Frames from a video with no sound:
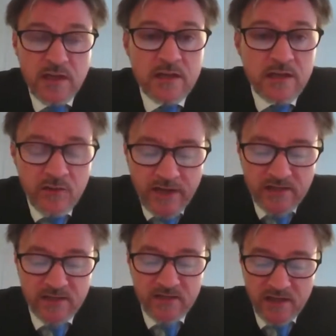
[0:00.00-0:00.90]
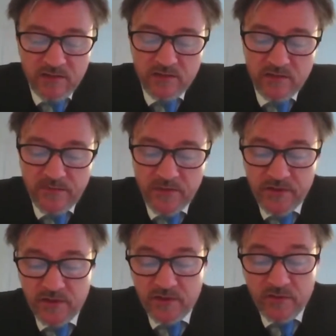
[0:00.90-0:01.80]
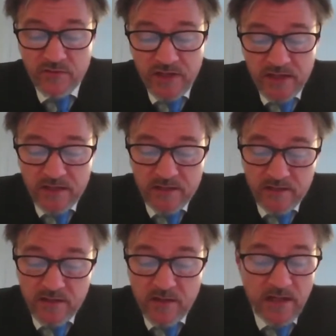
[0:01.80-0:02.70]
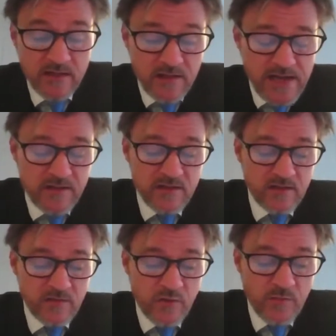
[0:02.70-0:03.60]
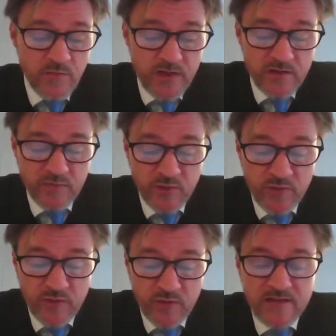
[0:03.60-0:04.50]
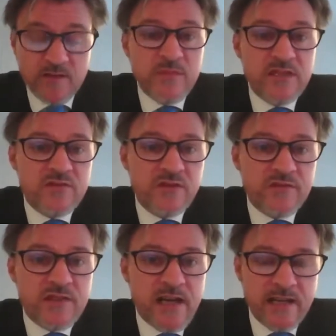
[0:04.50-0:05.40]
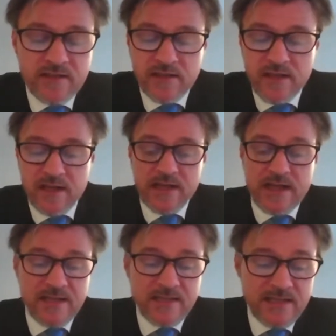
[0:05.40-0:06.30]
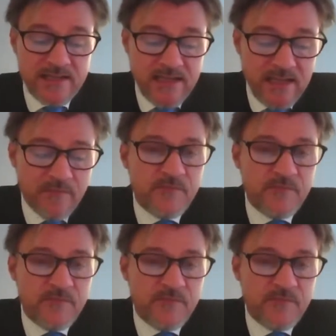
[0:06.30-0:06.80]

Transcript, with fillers: Director General for the Korea's International Cooperation Bureau at the Ministry of Science and ICT.